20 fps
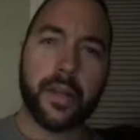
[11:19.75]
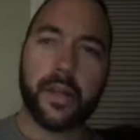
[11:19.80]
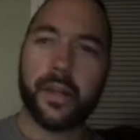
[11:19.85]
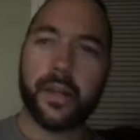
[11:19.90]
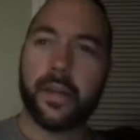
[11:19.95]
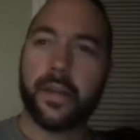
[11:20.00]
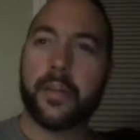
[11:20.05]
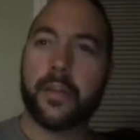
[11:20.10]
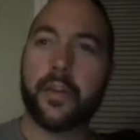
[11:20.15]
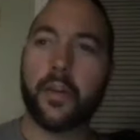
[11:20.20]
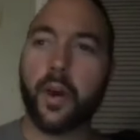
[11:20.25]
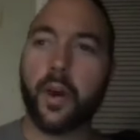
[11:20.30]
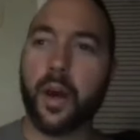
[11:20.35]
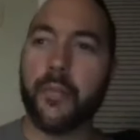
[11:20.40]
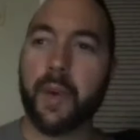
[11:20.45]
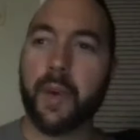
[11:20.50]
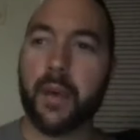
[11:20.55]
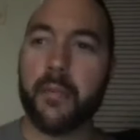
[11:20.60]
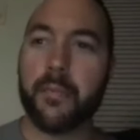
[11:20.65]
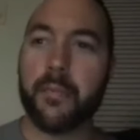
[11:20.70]
you know,
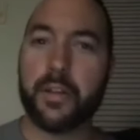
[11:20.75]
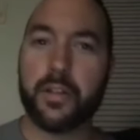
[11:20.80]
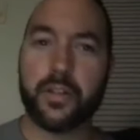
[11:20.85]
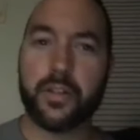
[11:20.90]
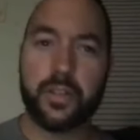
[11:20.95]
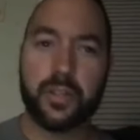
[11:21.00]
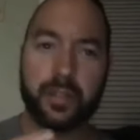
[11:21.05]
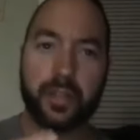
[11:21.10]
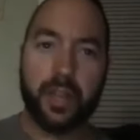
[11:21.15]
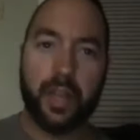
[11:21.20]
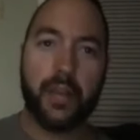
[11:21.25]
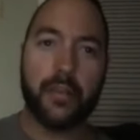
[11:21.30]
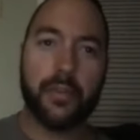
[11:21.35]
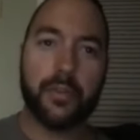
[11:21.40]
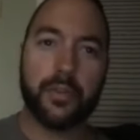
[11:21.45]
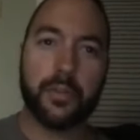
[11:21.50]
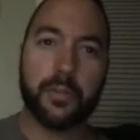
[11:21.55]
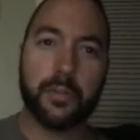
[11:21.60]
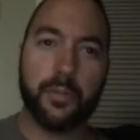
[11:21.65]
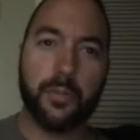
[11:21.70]
I've mentioned this to
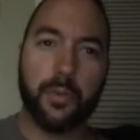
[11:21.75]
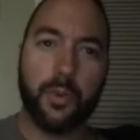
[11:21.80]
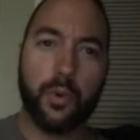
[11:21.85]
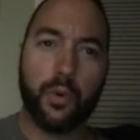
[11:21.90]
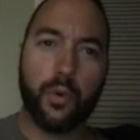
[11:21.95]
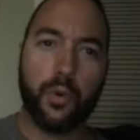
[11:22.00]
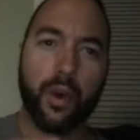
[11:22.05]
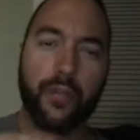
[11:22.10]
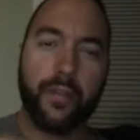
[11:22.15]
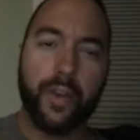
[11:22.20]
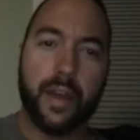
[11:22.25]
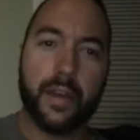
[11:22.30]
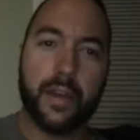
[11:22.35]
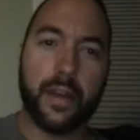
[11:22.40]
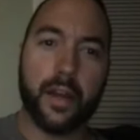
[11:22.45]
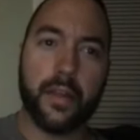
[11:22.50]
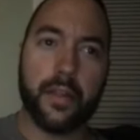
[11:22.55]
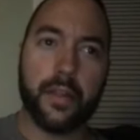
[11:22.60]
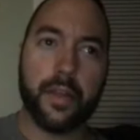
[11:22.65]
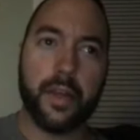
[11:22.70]
athletes before who I've had
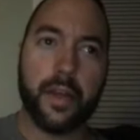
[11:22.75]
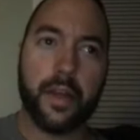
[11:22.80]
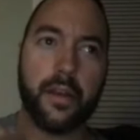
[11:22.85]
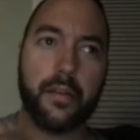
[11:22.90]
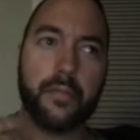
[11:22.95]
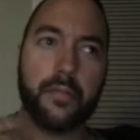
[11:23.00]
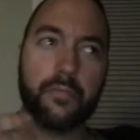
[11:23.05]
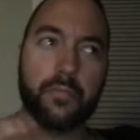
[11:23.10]
on that